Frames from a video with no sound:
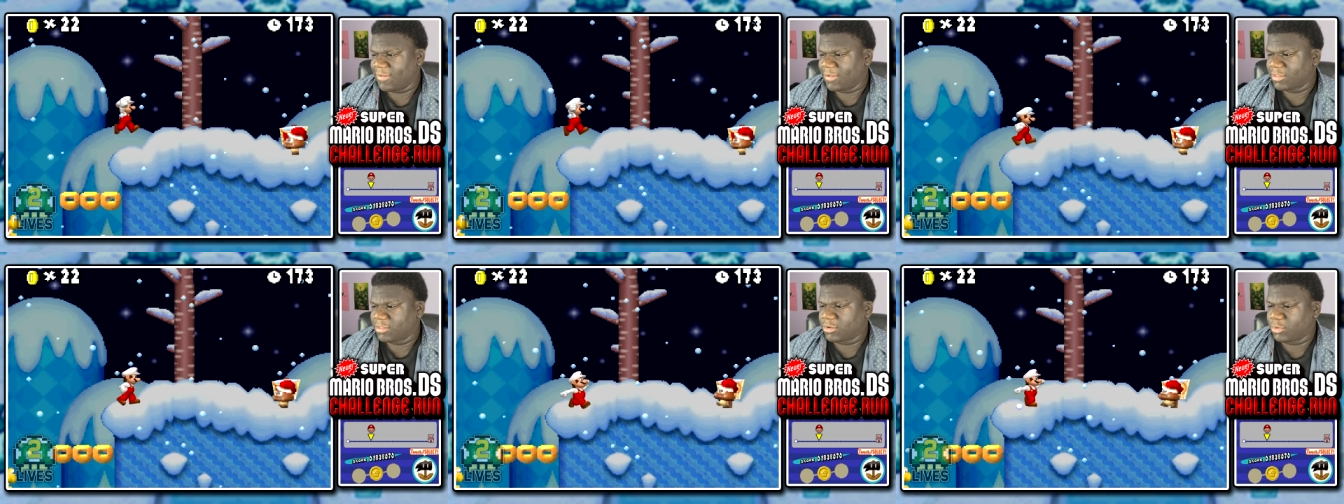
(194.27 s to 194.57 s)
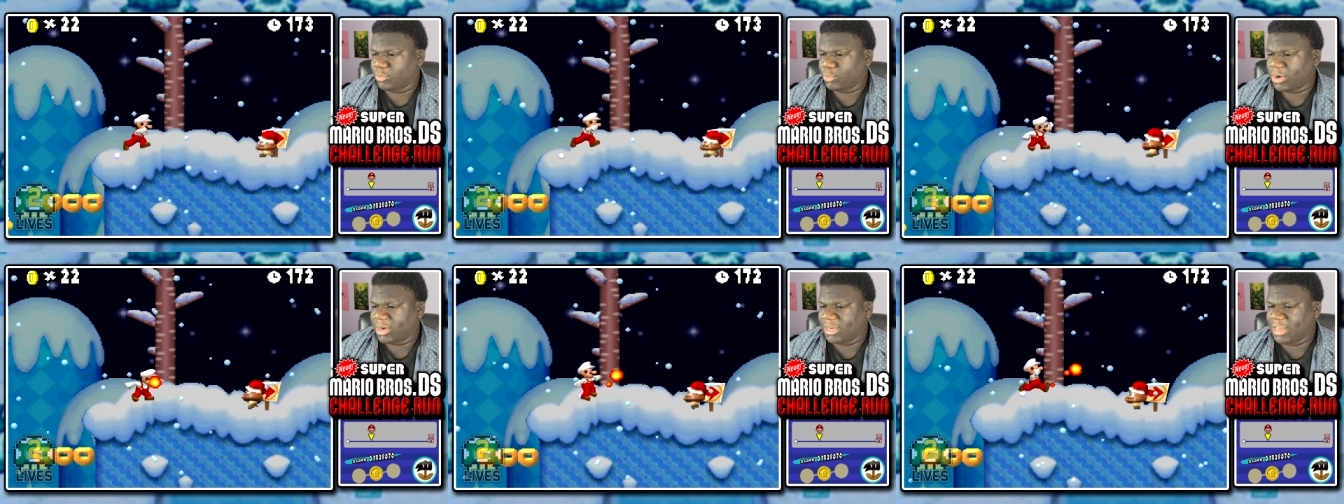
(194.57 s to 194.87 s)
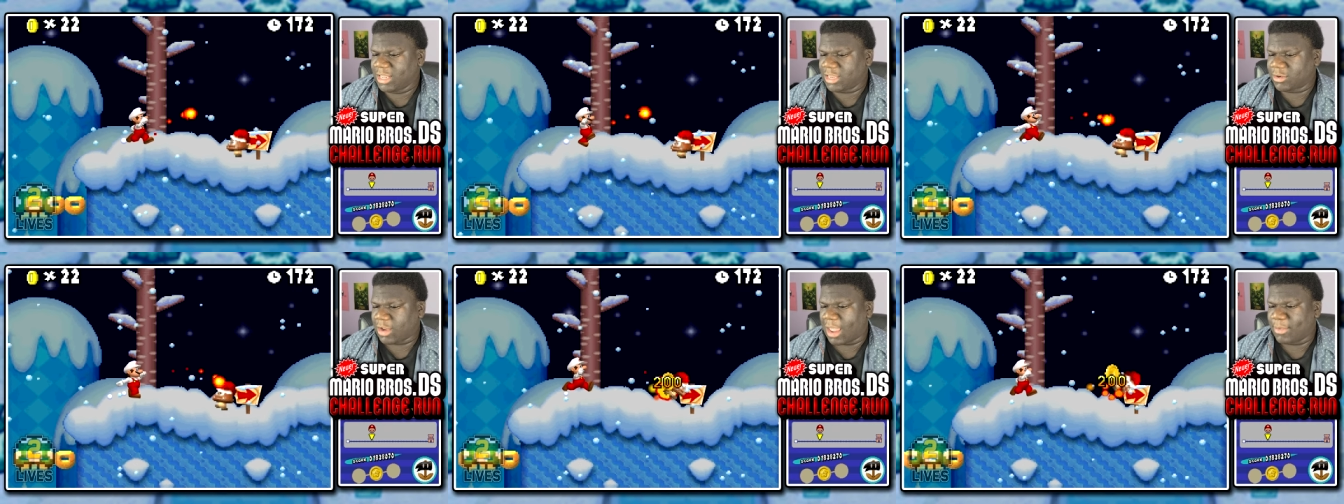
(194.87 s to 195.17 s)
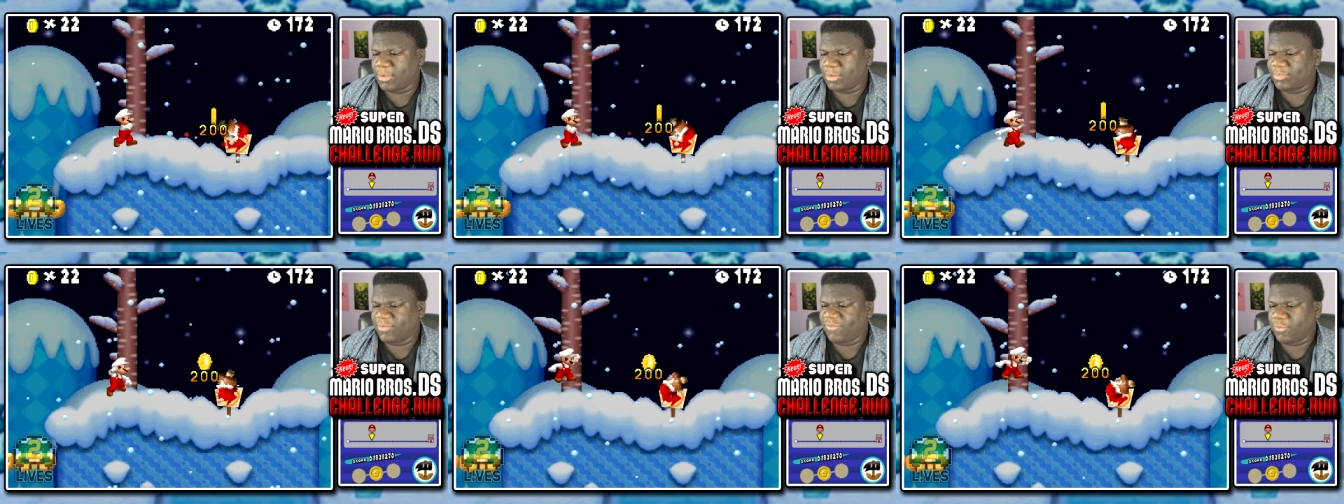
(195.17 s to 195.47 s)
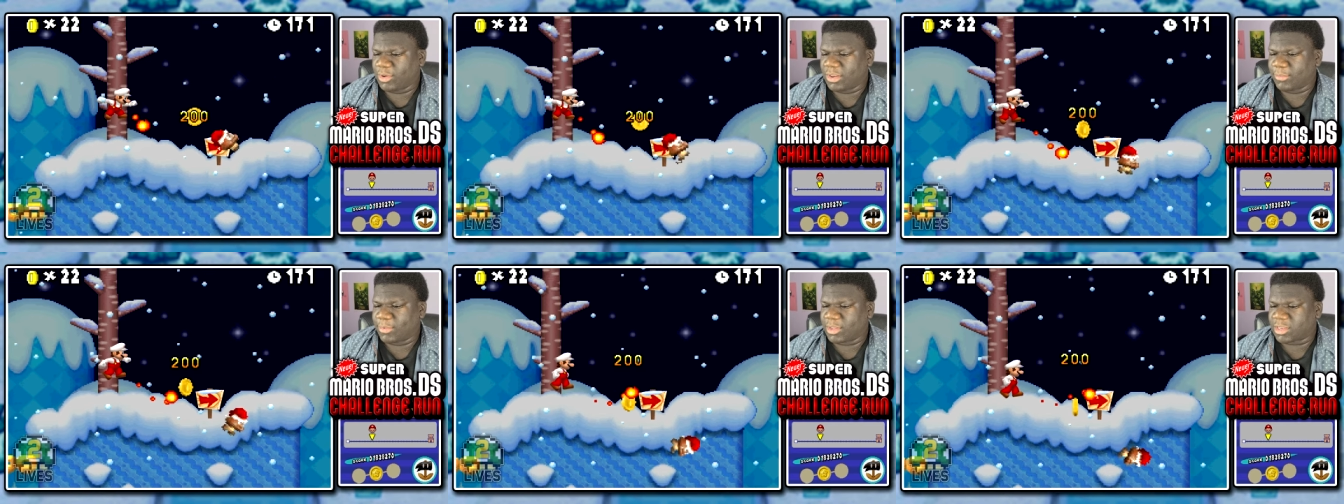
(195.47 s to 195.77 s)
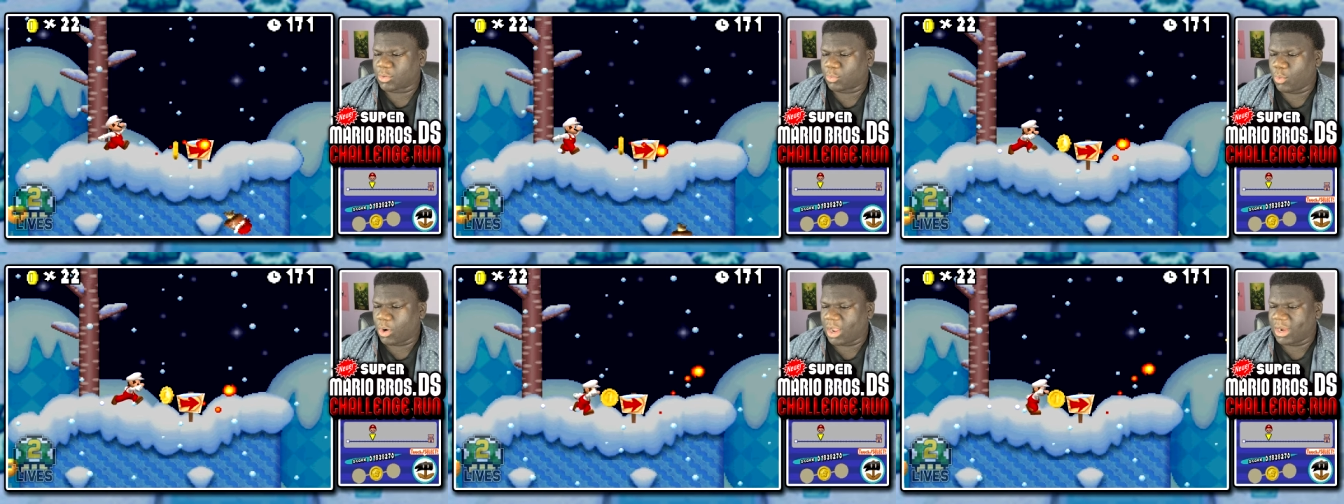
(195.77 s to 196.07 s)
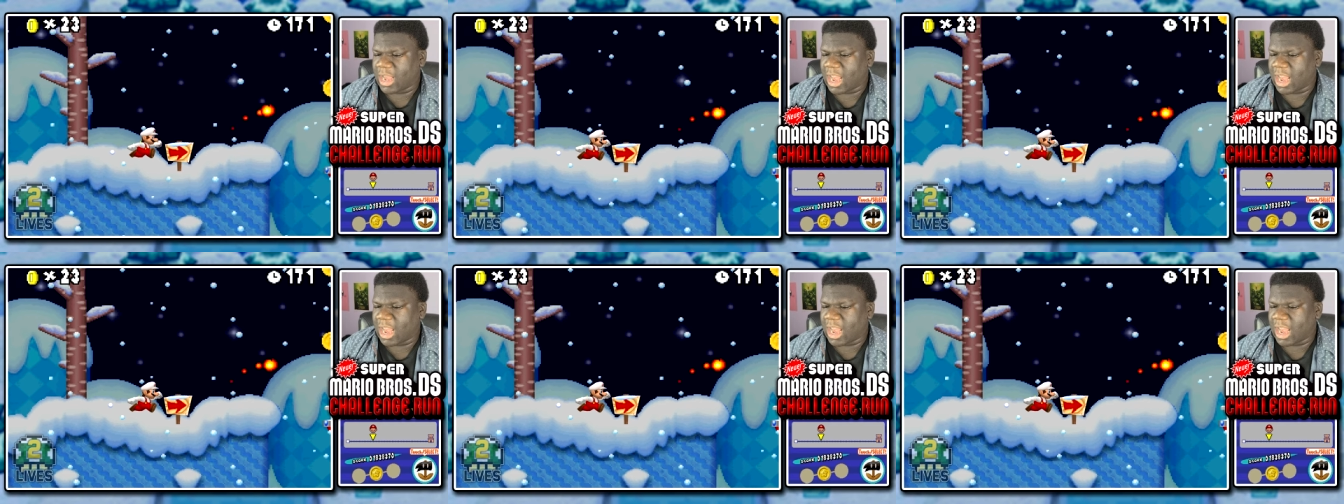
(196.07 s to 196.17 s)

So, at least, I mean, we've only missed one,